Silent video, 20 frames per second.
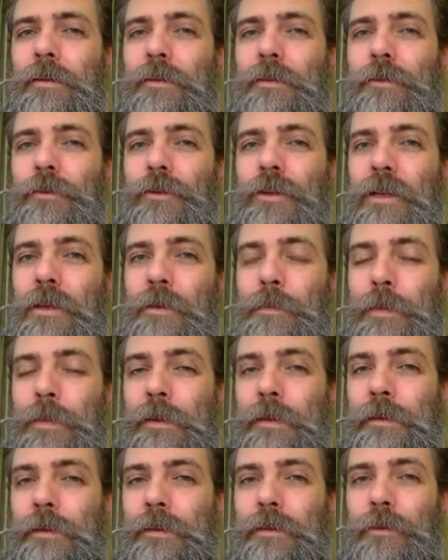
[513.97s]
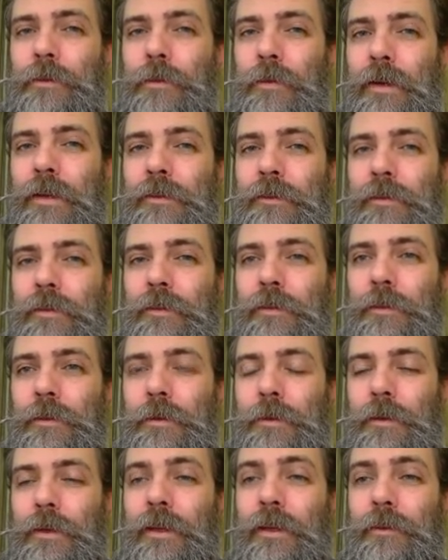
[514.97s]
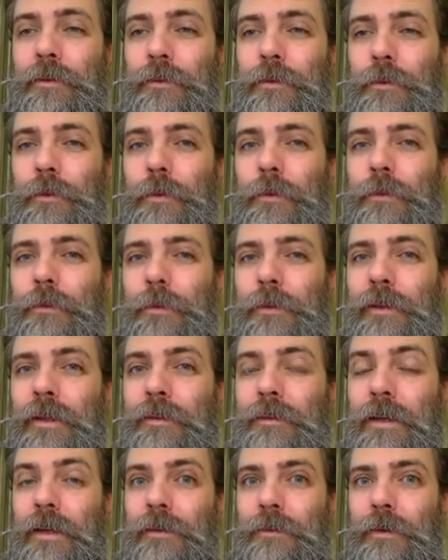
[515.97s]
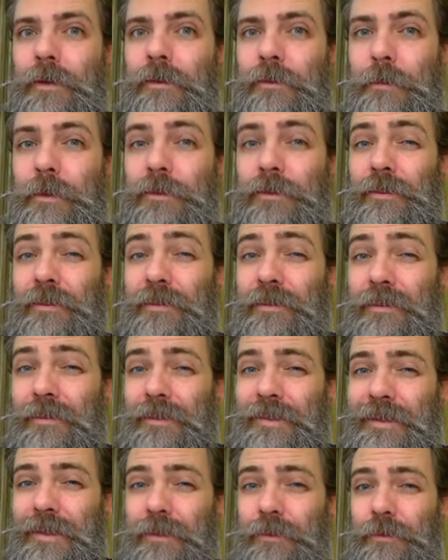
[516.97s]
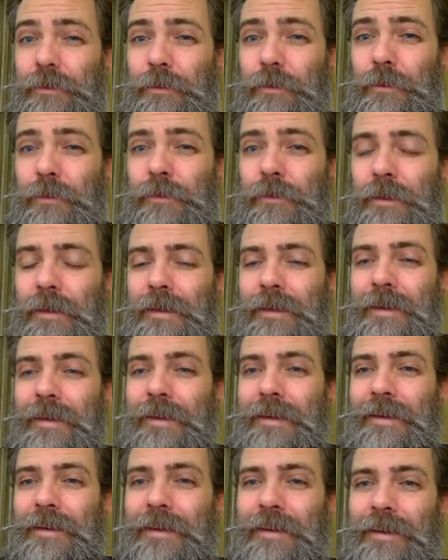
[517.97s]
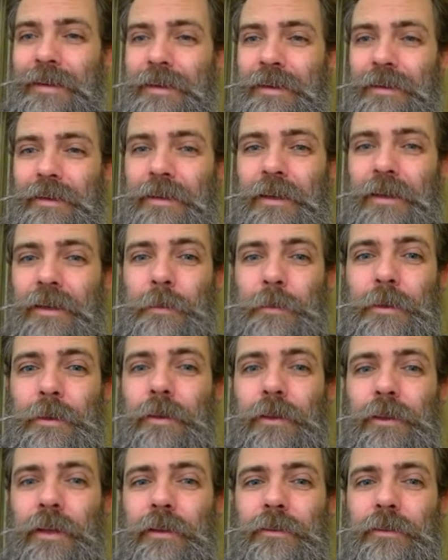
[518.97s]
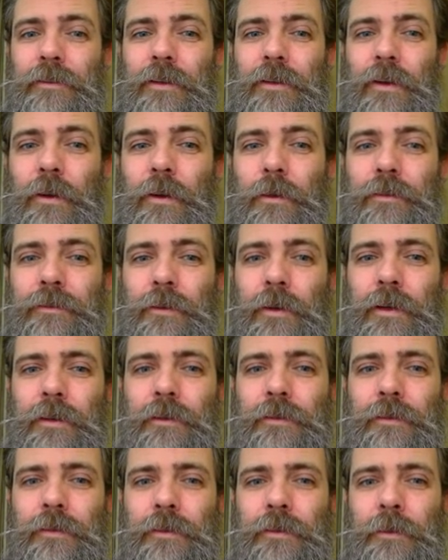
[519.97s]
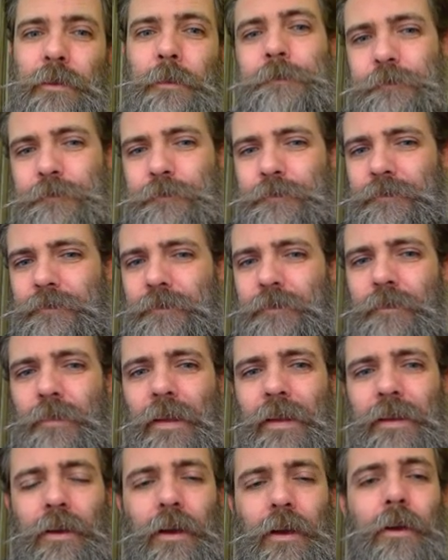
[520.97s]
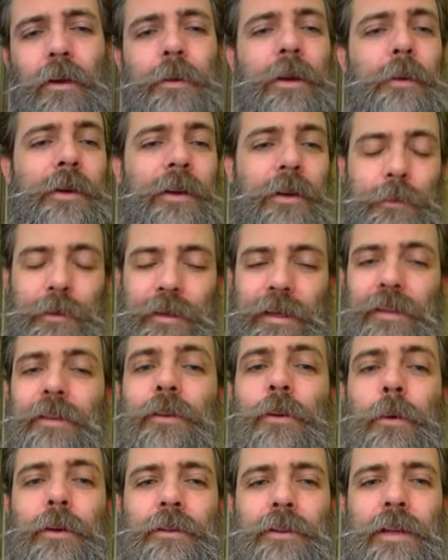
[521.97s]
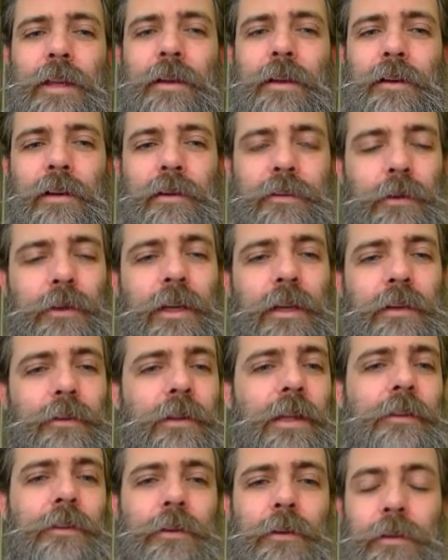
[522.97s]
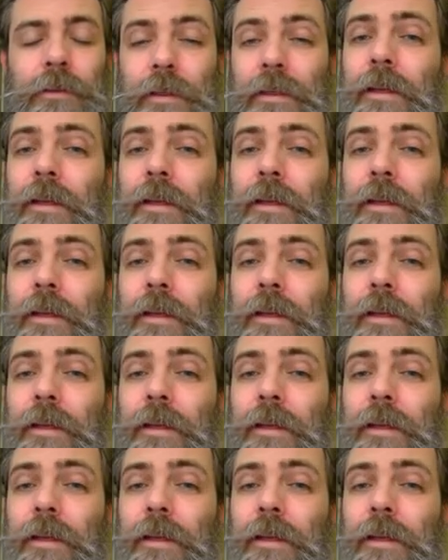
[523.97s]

Jeep Chrysler issues, where they've got transmission issues and a couple other things going for it. So here we go. We got the doors taken off. Okay, so that's good.